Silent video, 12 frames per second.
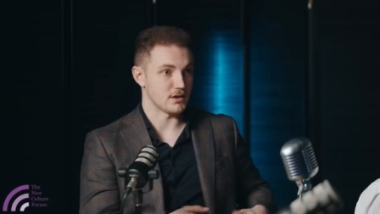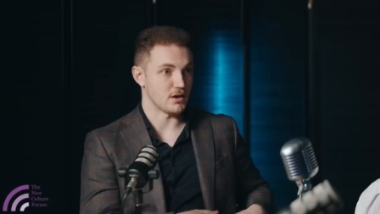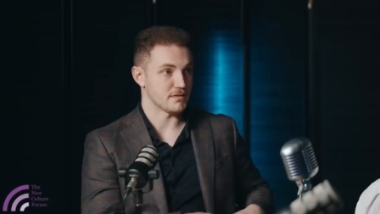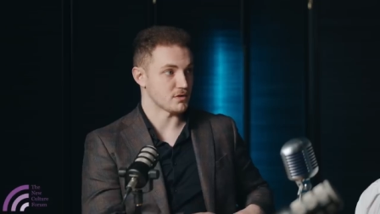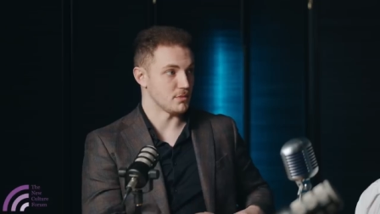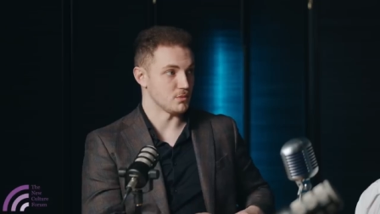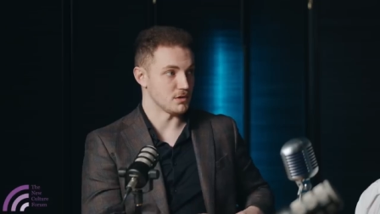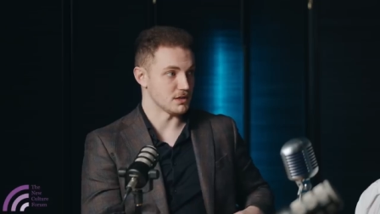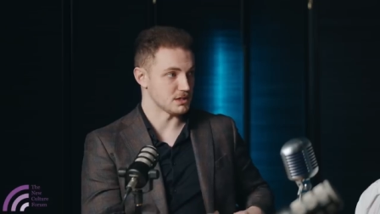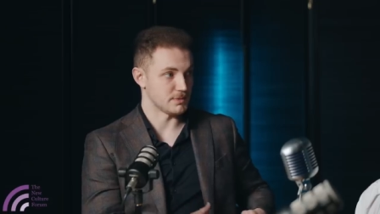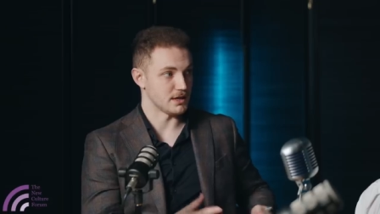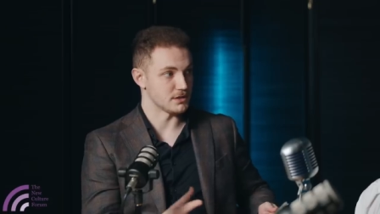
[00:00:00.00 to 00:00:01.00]
that Ofcom will
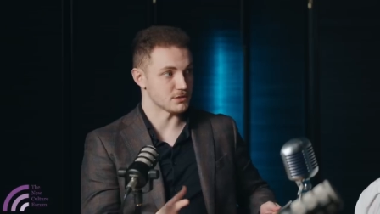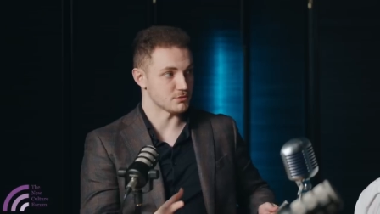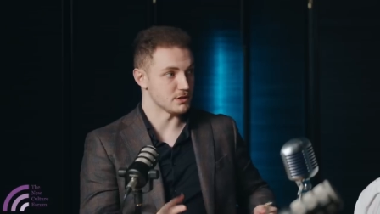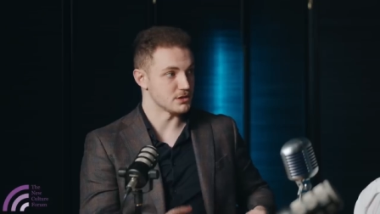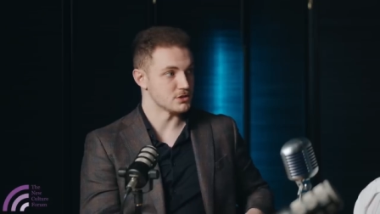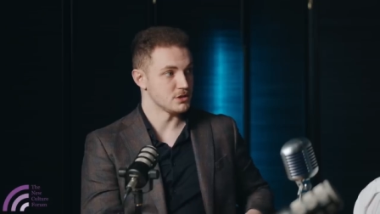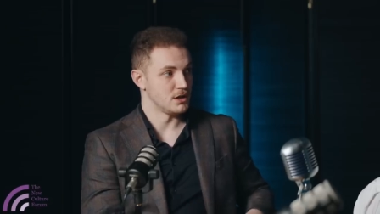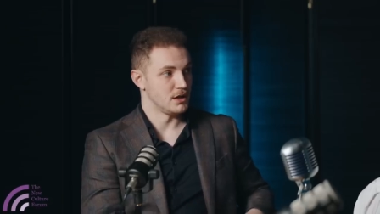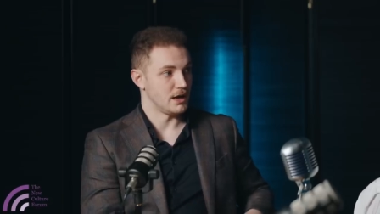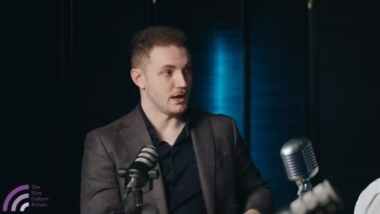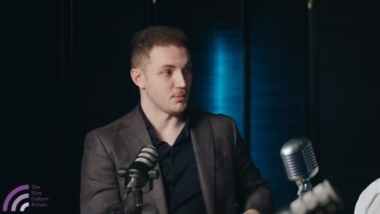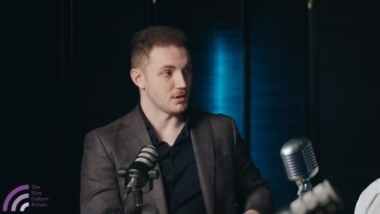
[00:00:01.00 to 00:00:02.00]
expand its reach
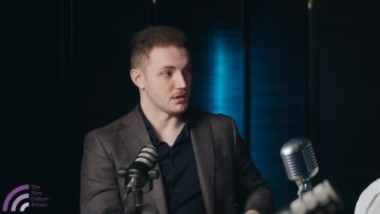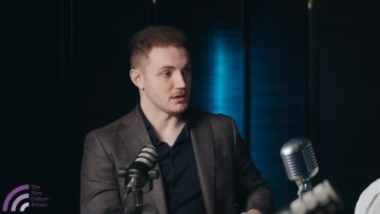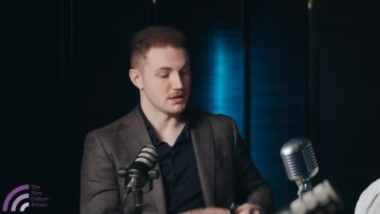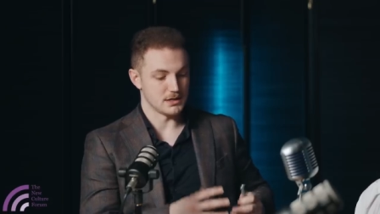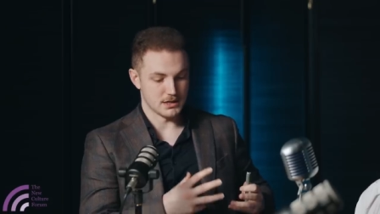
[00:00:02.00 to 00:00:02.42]
and will